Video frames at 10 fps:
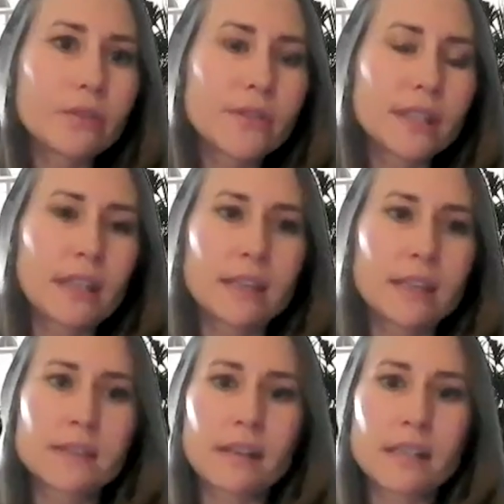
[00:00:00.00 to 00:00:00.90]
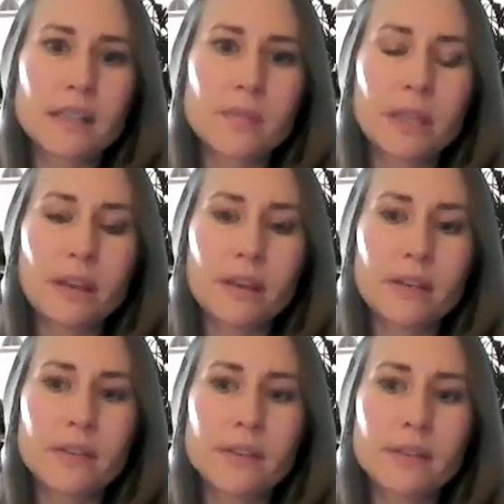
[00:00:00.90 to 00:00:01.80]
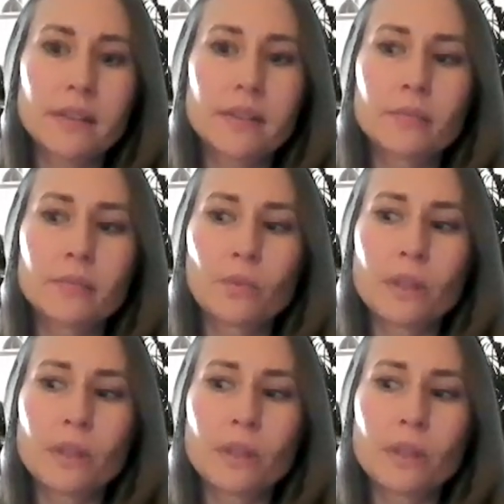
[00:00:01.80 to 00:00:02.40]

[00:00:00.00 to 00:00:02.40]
interesting case studies because um,